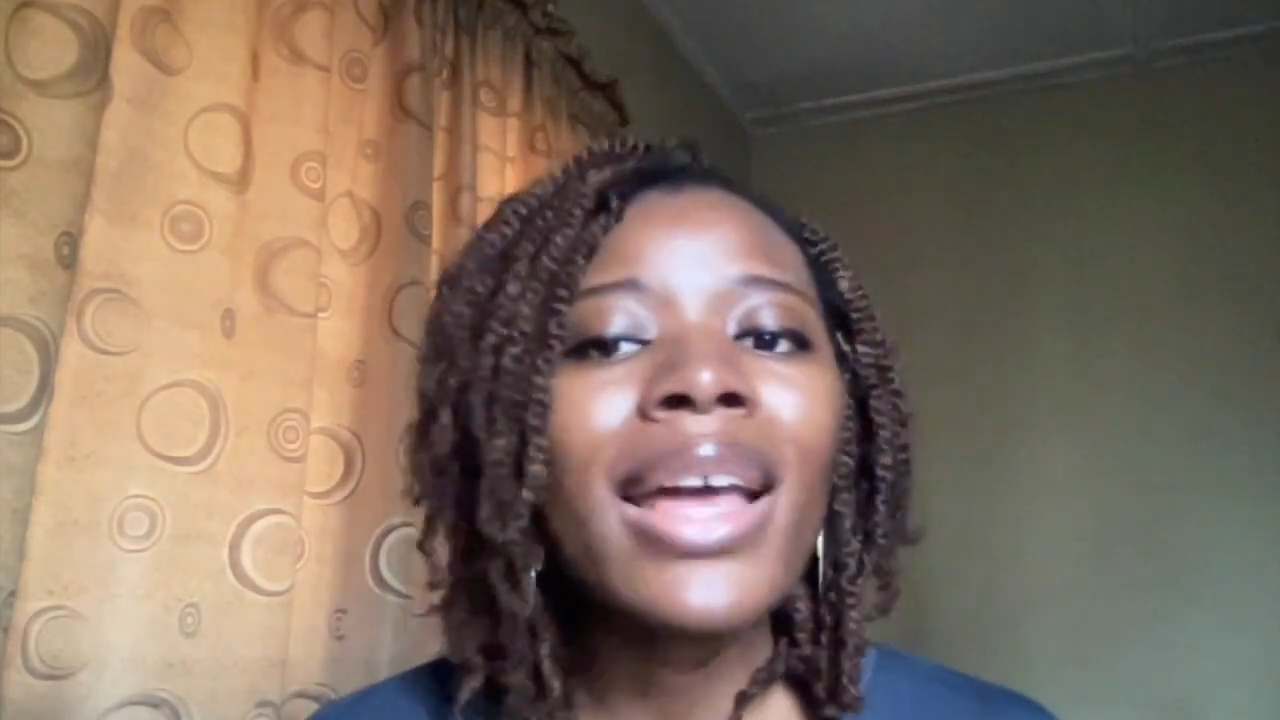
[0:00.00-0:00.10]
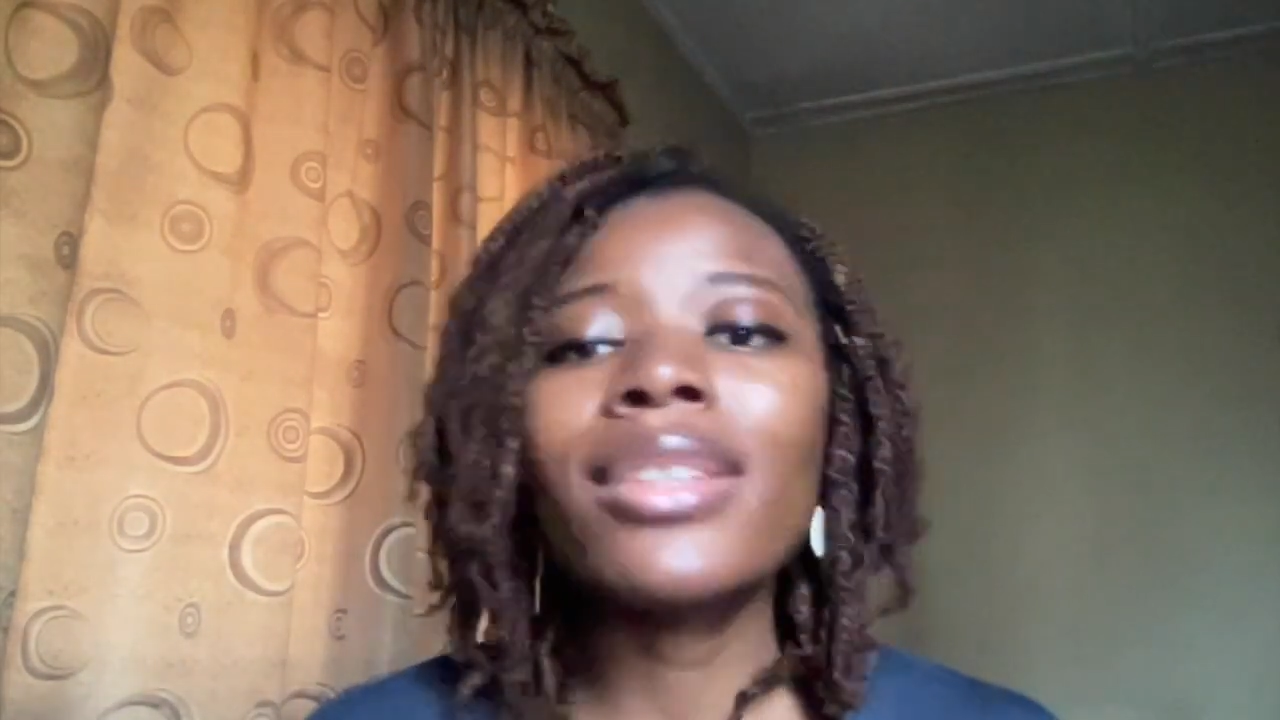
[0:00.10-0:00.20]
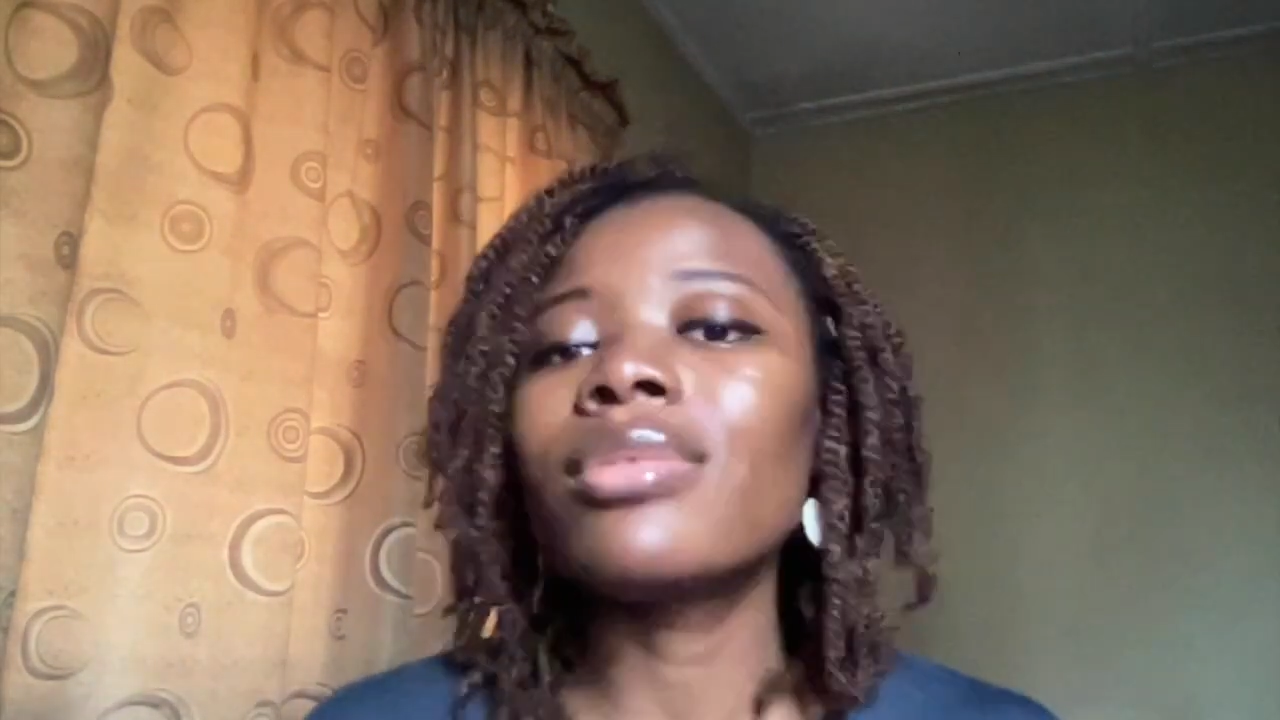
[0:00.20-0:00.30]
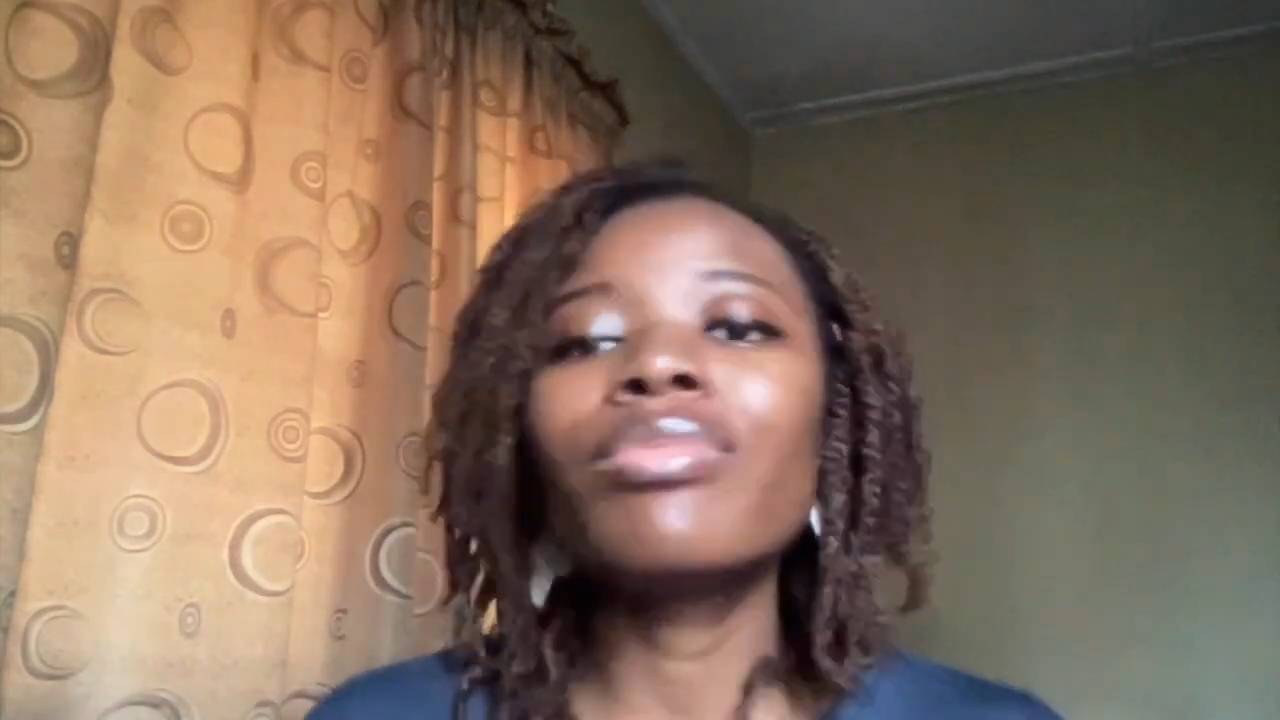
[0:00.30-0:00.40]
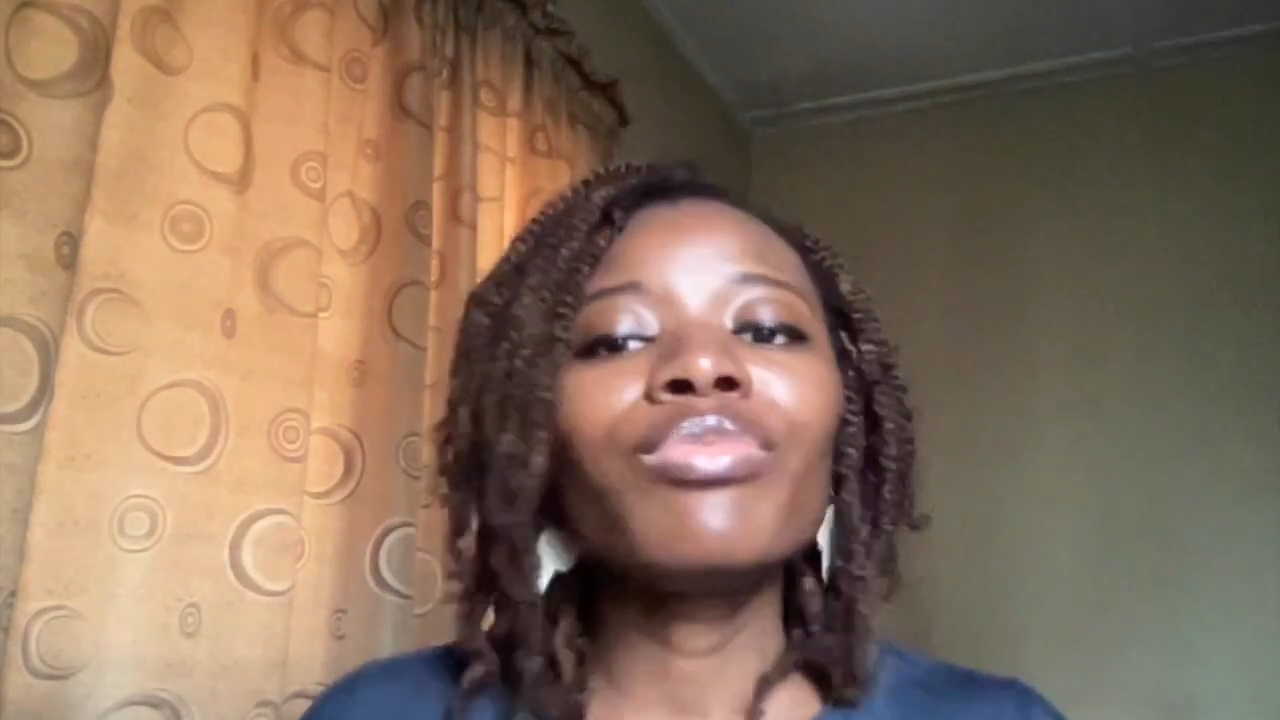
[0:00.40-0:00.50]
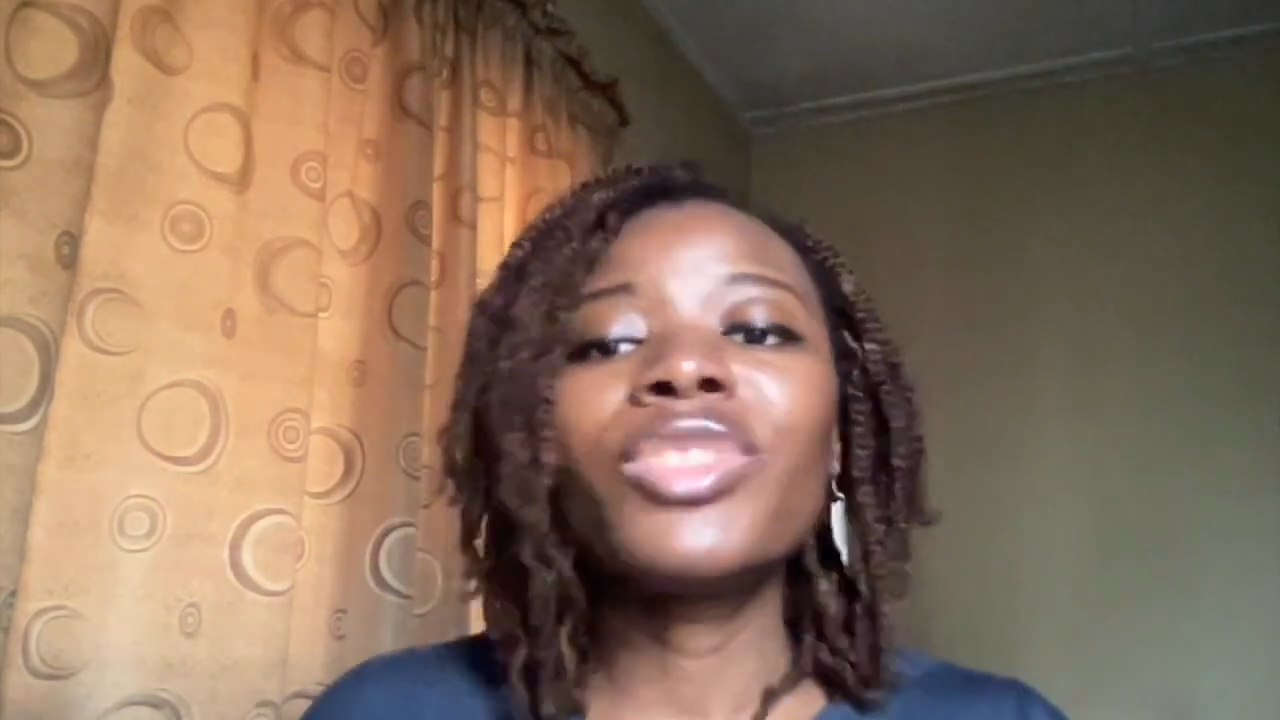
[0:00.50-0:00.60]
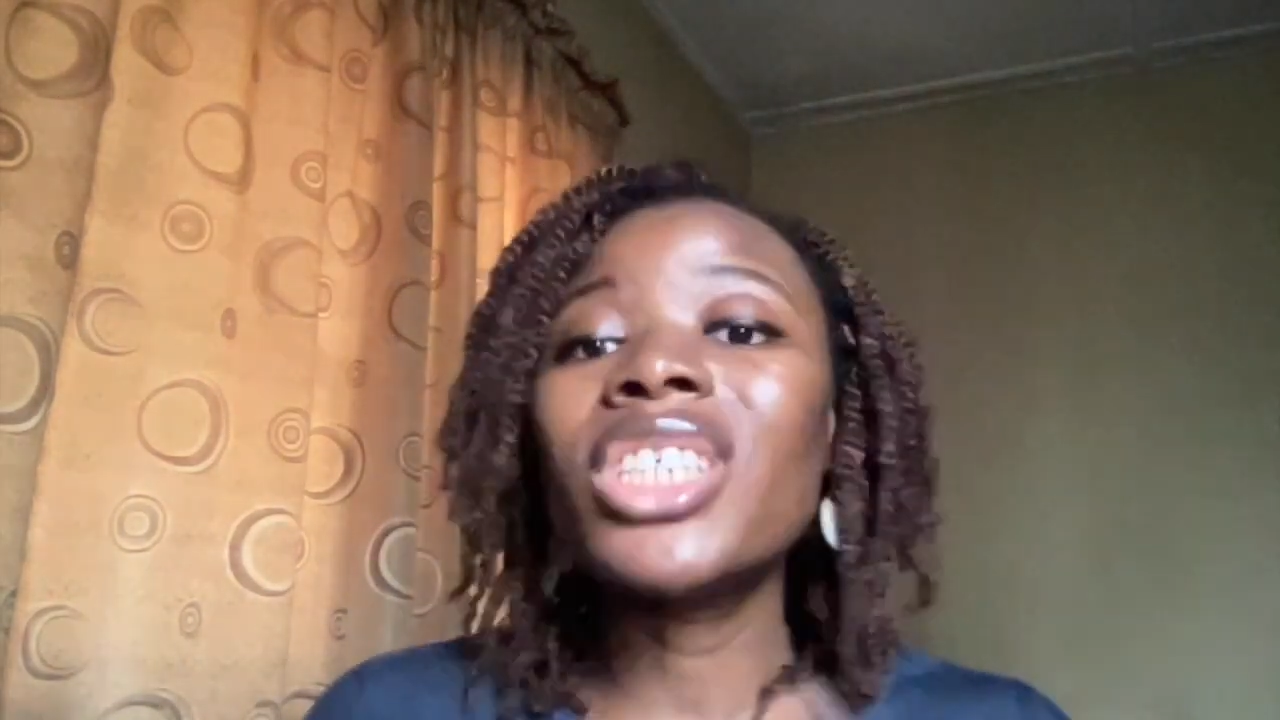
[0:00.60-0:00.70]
and